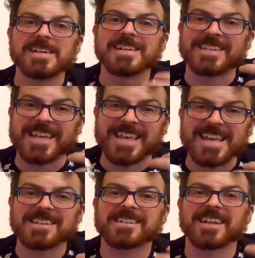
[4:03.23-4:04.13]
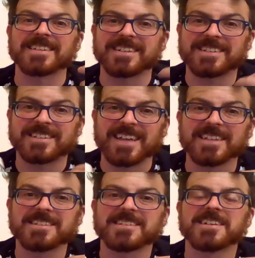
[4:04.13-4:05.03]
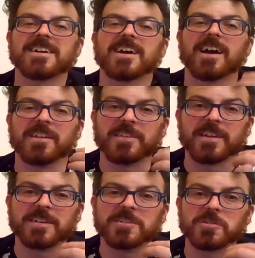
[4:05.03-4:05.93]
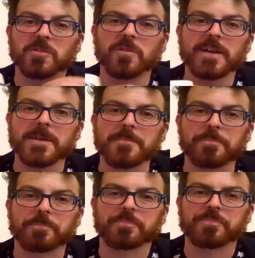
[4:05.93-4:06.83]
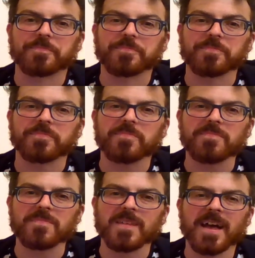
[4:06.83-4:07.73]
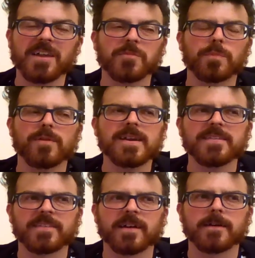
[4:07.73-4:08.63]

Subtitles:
taste and to sense and to enjoy. And it's brilliant that